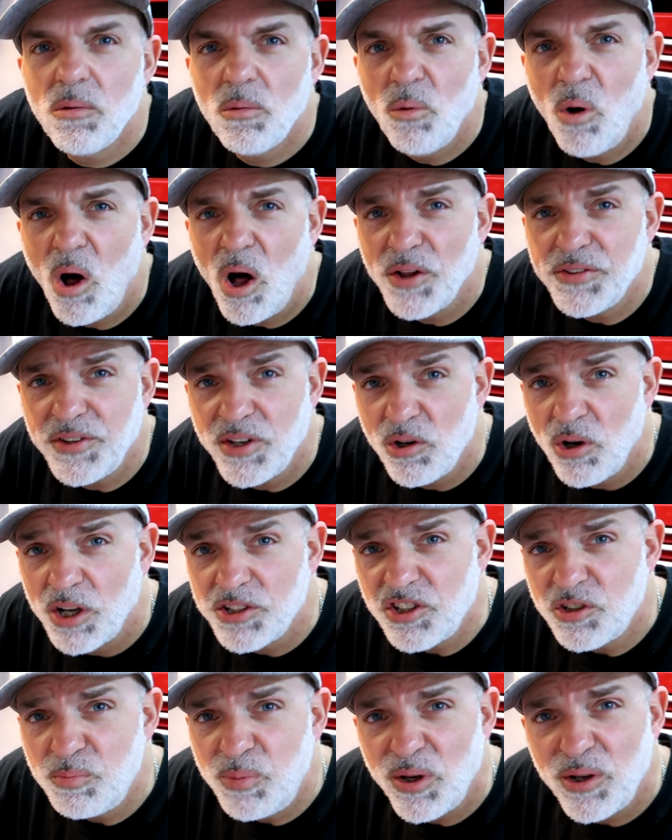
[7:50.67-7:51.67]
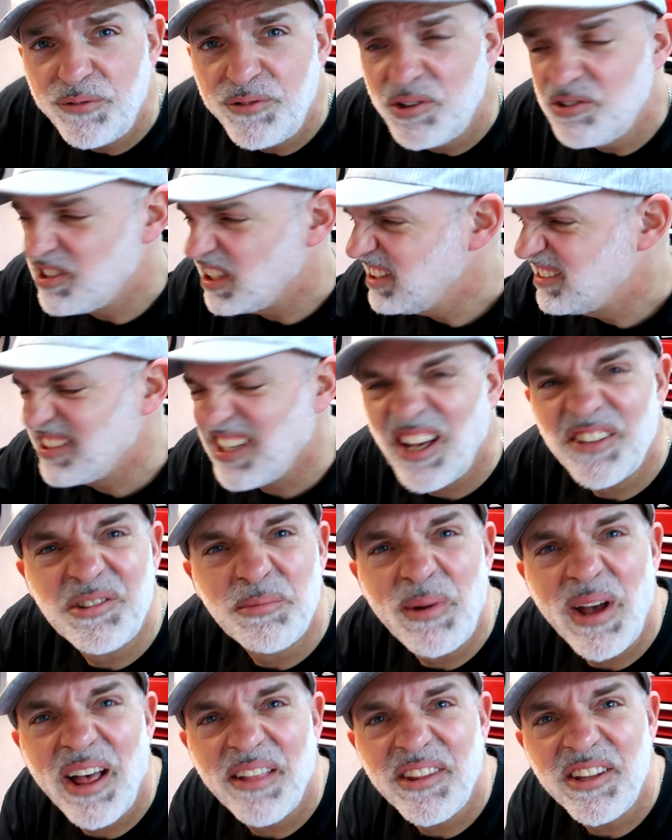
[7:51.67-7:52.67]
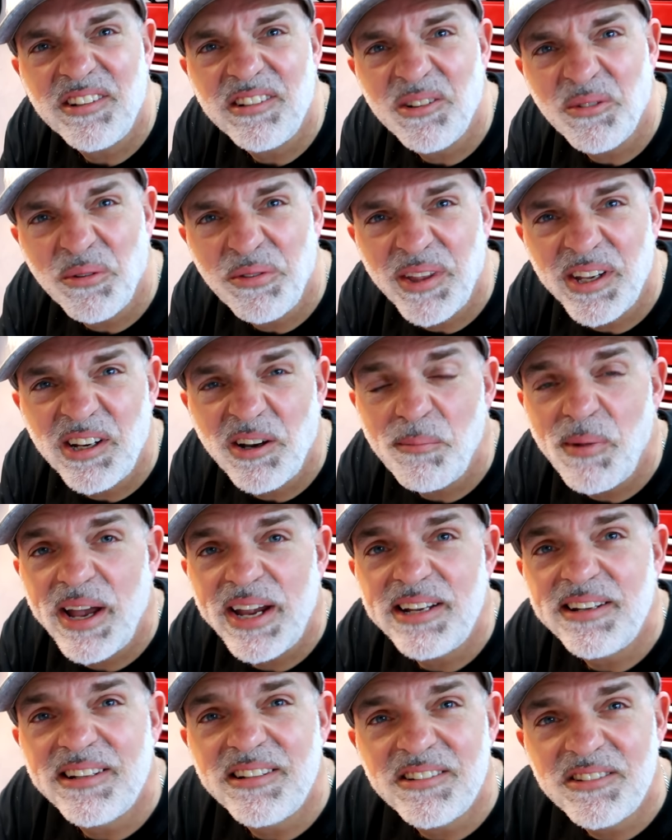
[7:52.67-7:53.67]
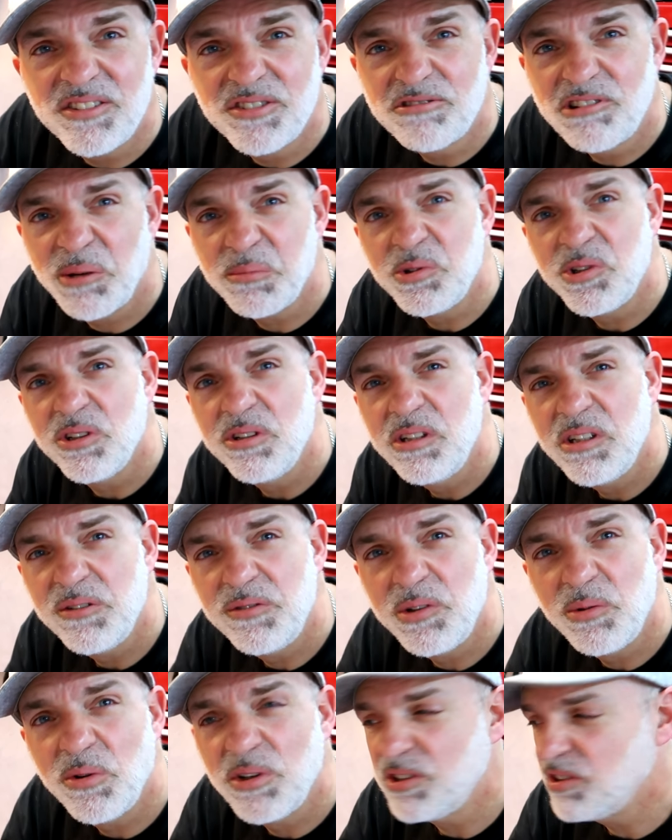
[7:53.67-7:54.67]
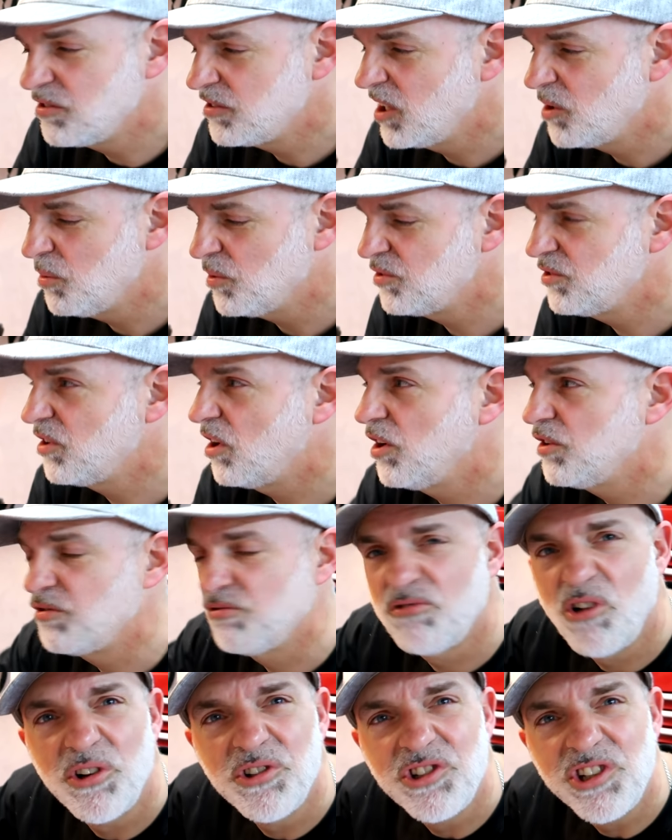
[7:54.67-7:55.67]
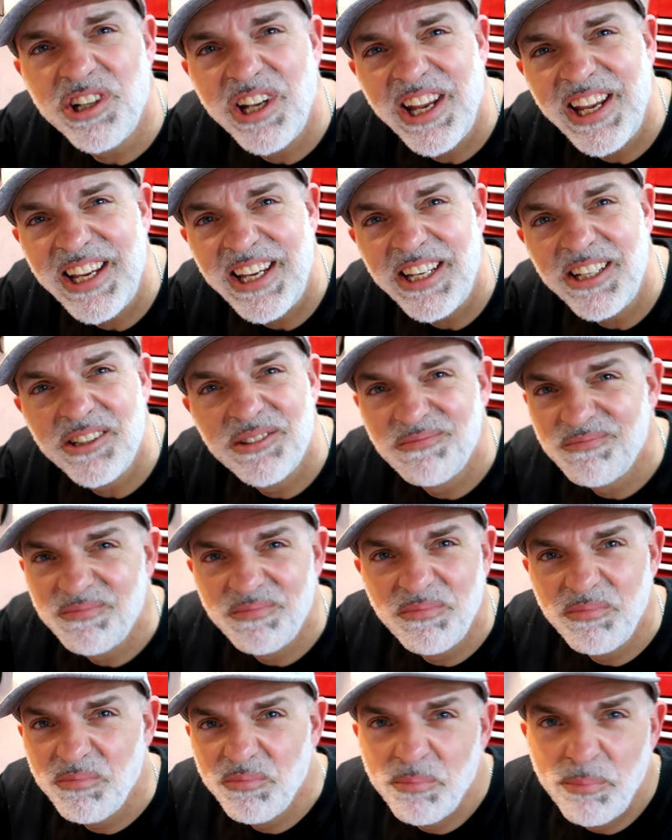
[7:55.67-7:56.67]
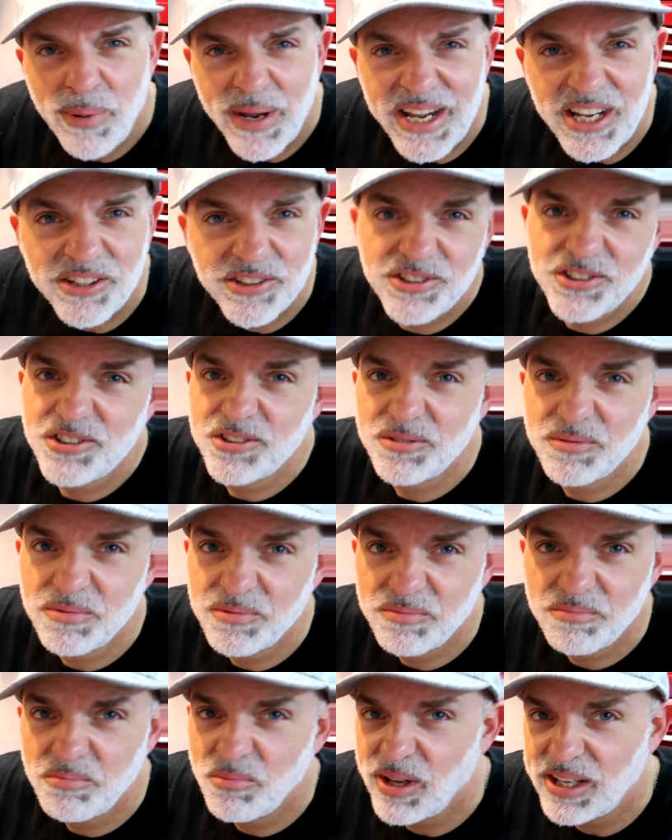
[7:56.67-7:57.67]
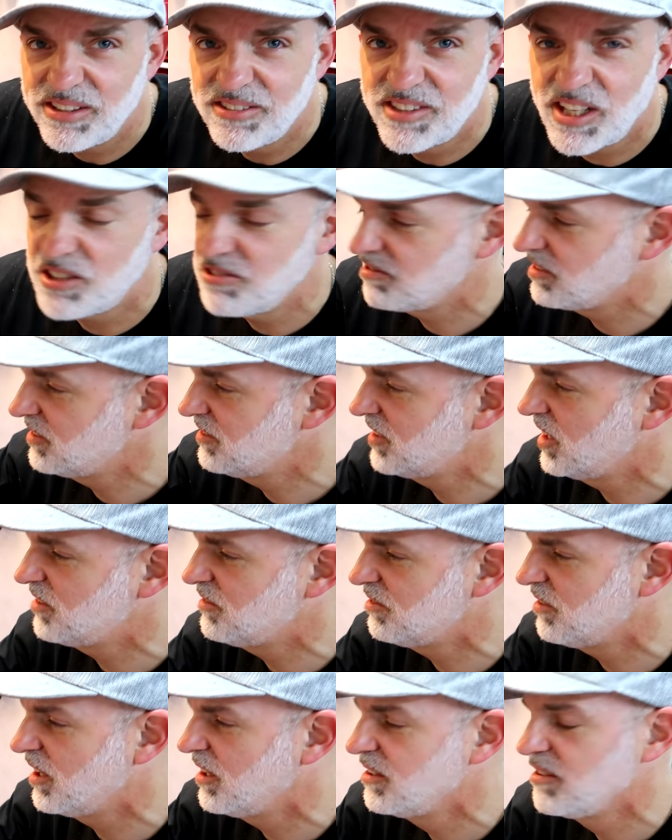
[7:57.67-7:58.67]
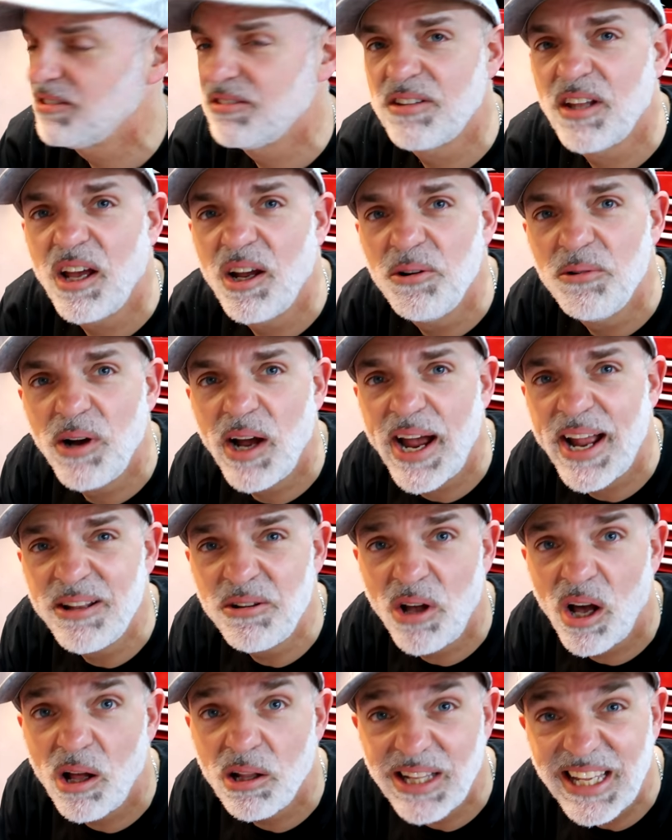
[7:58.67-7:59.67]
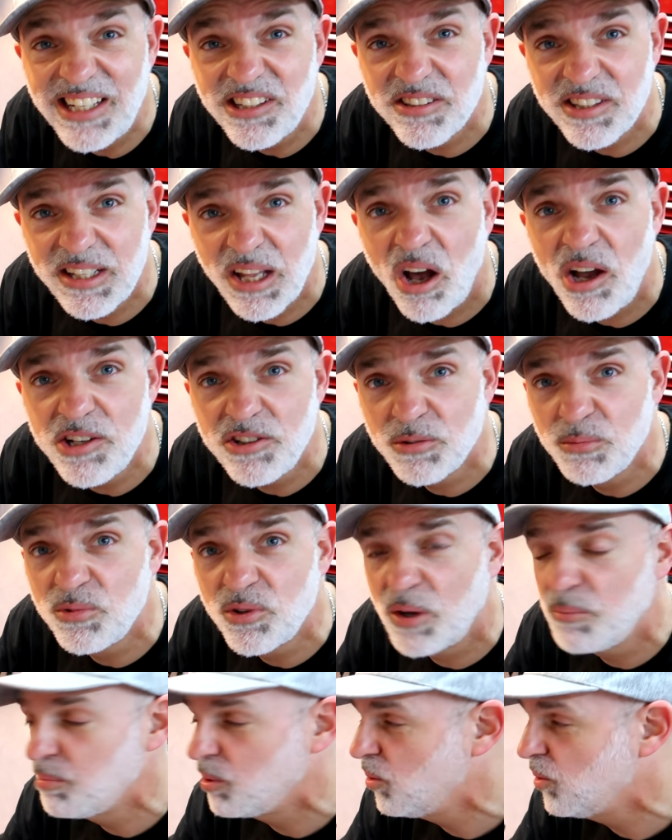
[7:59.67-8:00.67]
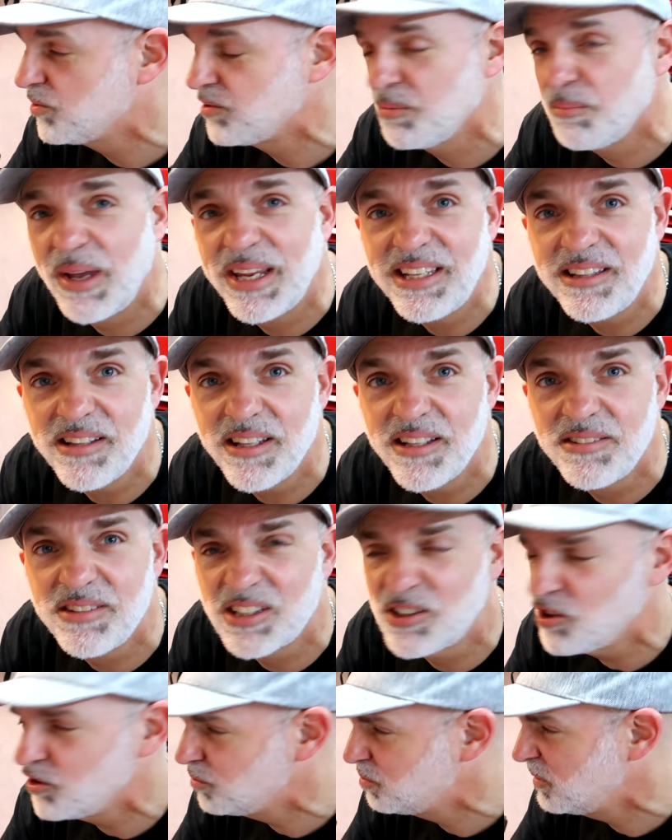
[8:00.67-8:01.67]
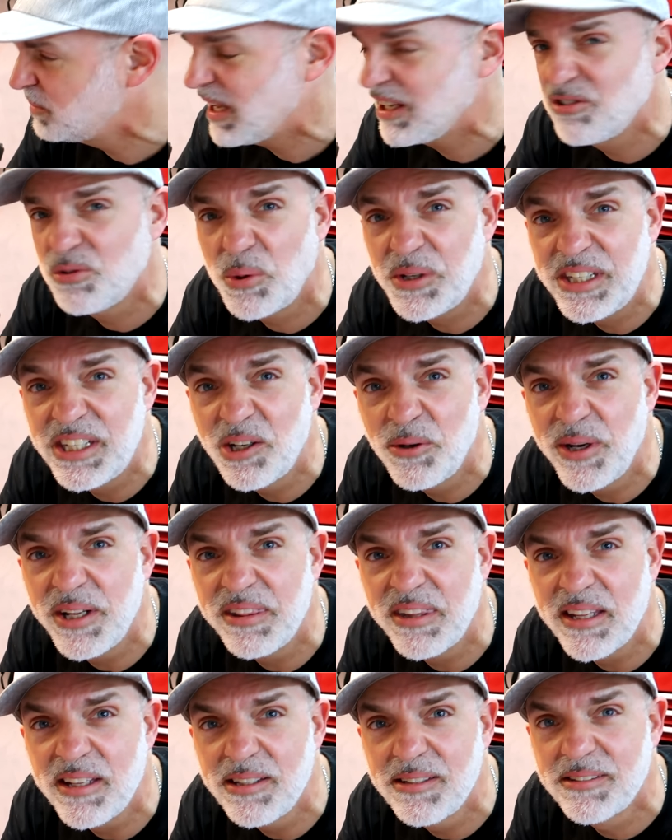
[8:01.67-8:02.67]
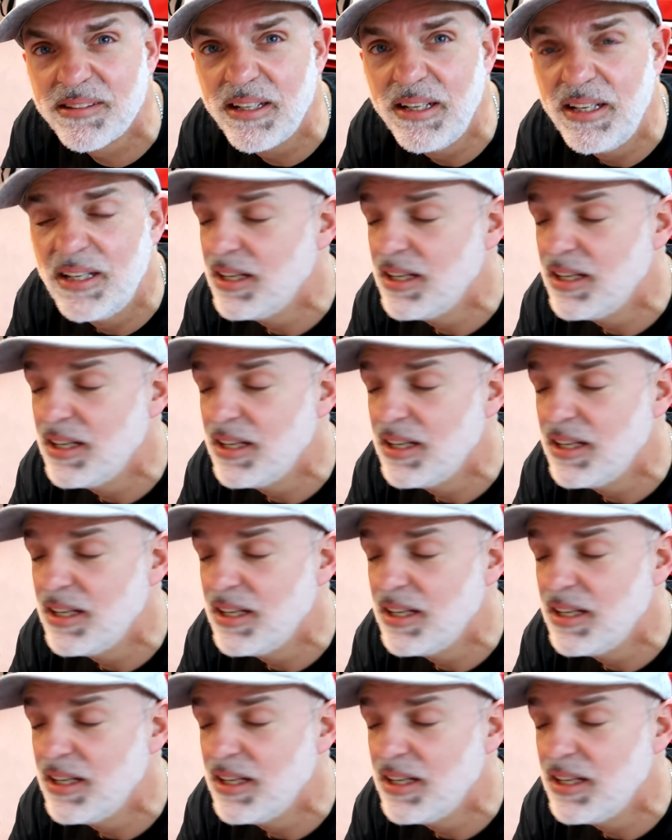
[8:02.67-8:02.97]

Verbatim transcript: What I'll do, I'll just put a few details about this little thing I made in the description if you want to just know what size rod you need, pitch, etc, etc. So, uh, and I'll link to the items I bought to make this. It cost me about 20 quid, this.